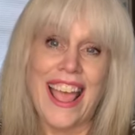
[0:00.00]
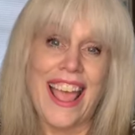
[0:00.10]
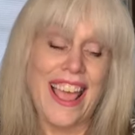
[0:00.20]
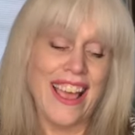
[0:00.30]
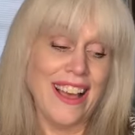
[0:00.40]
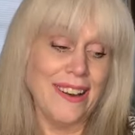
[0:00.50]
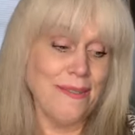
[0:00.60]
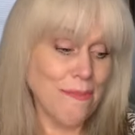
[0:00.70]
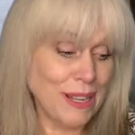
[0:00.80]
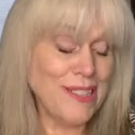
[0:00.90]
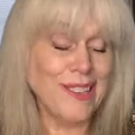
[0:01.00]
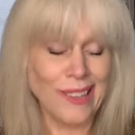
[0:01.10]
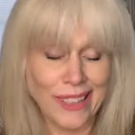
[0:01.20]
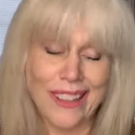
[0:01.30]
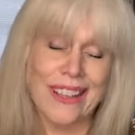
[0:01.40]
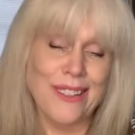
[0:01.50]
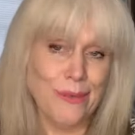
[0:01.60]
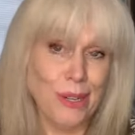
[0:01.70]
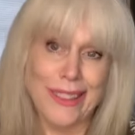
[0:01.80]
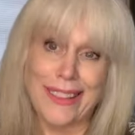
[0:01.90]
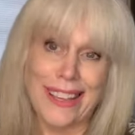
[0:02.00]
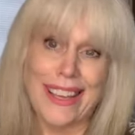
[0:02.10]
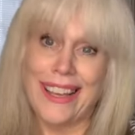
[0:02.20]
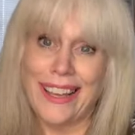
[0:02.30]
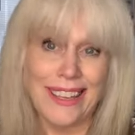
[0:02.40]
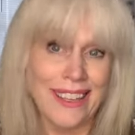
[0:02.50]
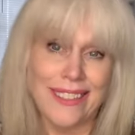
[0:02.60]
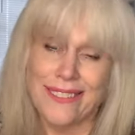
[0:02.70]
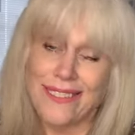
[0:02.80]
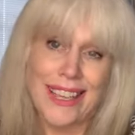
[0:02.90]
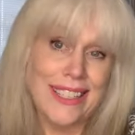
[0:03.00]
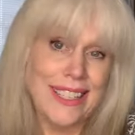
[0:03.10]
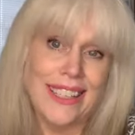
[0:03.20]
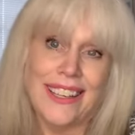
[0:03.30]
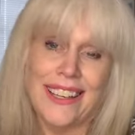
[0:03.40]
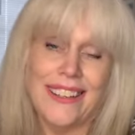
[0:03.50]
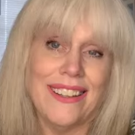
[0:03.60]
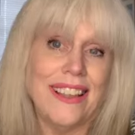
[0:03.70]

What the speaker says: and basically that's what they did.